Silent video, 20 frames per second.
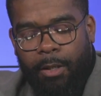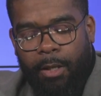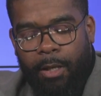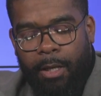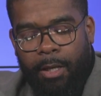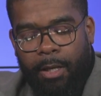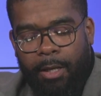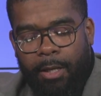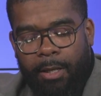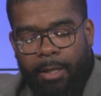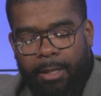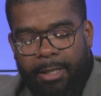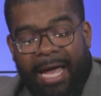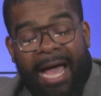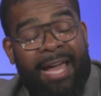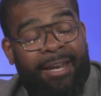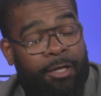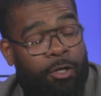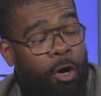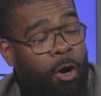uh,
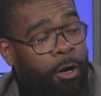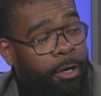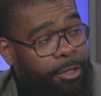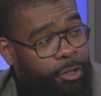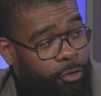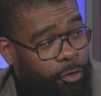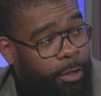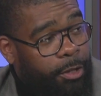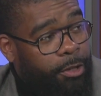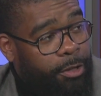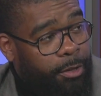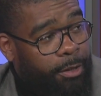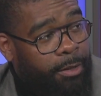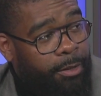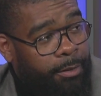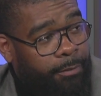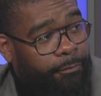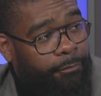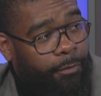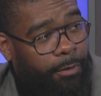guided art
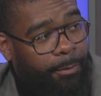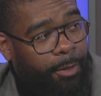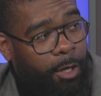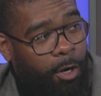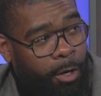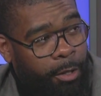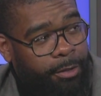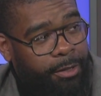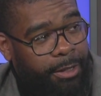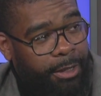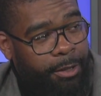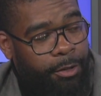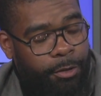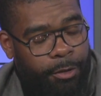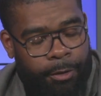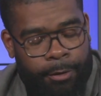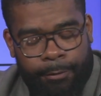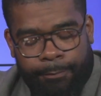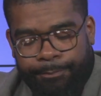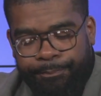instruction from an art
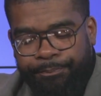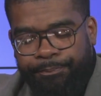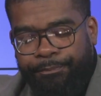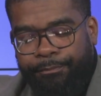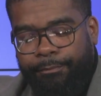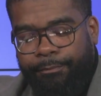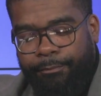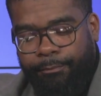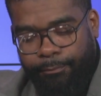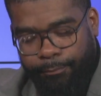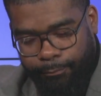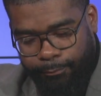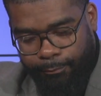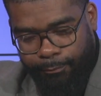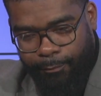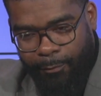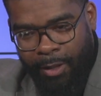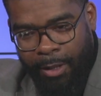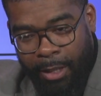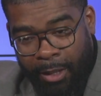teacher,
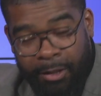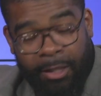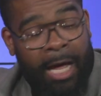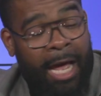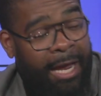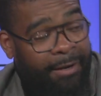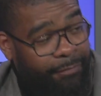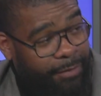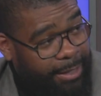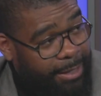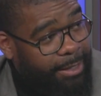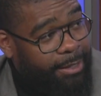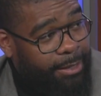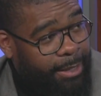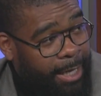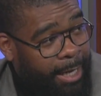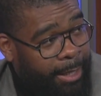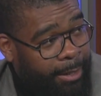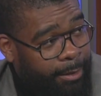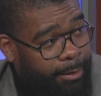a live
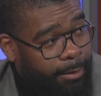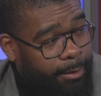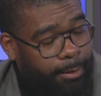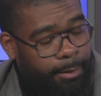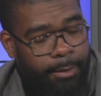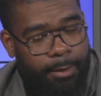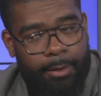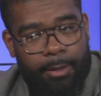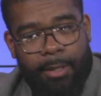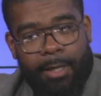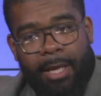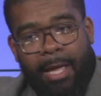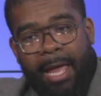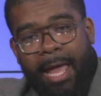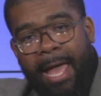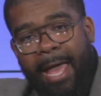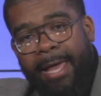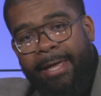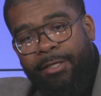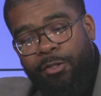DJ,
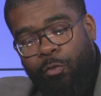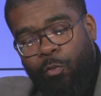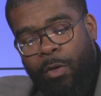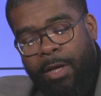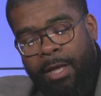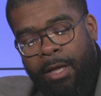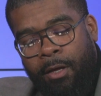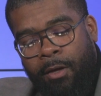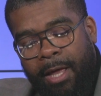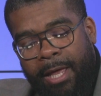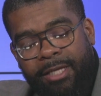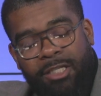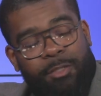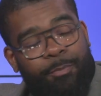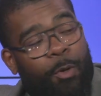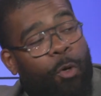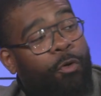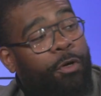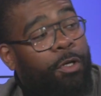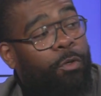as well as
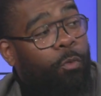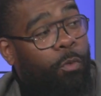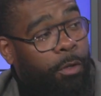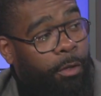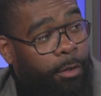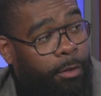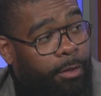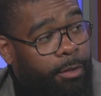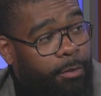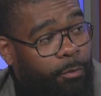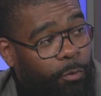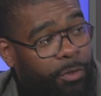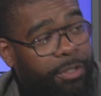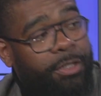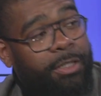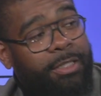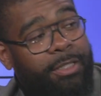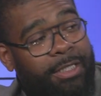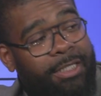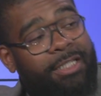spoken word, which
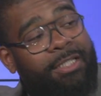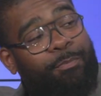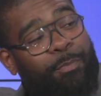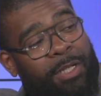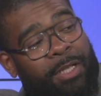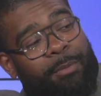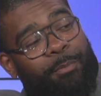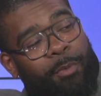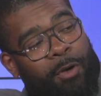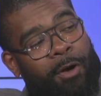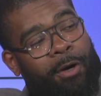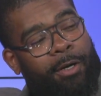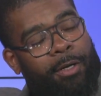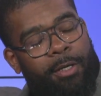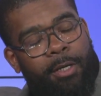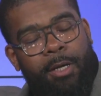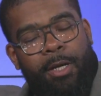is the spit part.